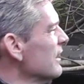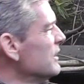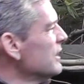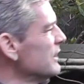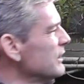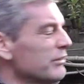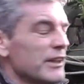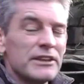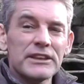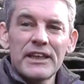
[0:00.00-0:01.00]
dirty
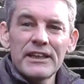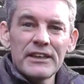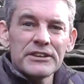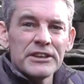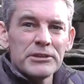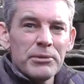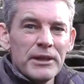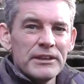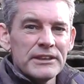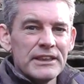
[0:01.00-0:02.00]
feeders can actually
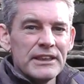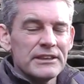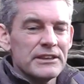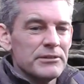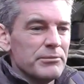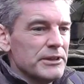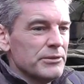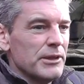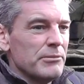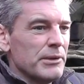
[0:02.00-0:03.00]
spread diseases
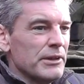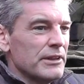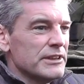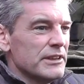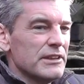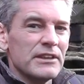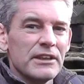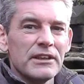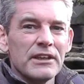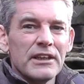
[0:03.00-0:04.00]
between birds,
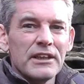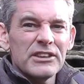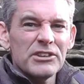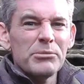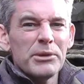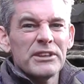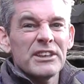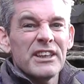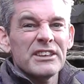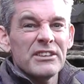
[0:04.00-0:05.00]
and some birds are
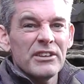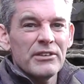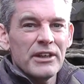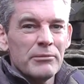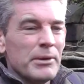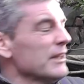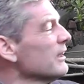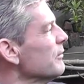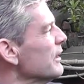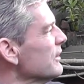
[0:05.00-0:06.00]
actually doing quite badly
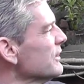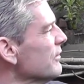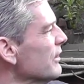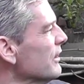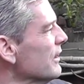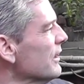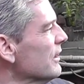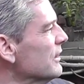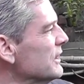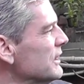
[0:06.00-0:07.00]
because of
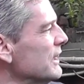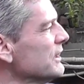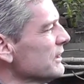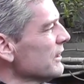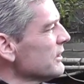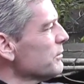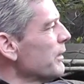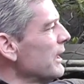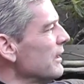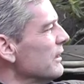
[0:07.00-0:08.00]
diseases that are
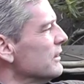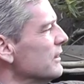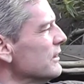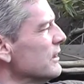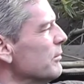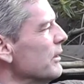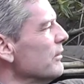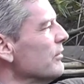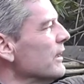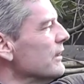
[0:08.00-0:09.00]
spreading at dirty bird
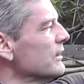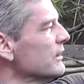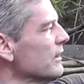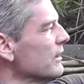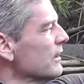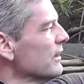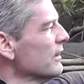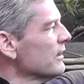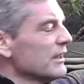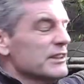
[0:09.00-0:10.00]
feeders.
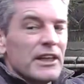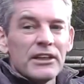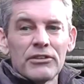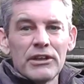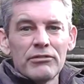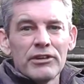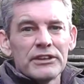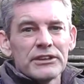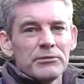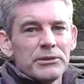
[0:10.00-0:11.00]
Things like
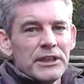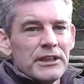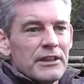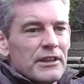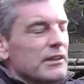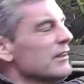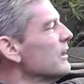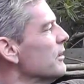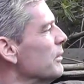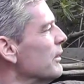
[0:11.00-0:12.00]
greenfinches in particular.
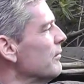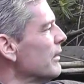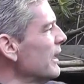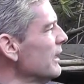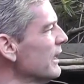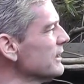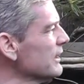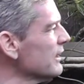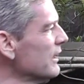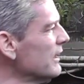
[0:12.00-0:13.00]
But mine are nice and
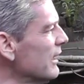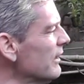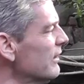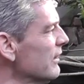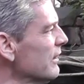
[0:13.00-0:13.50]
clean now,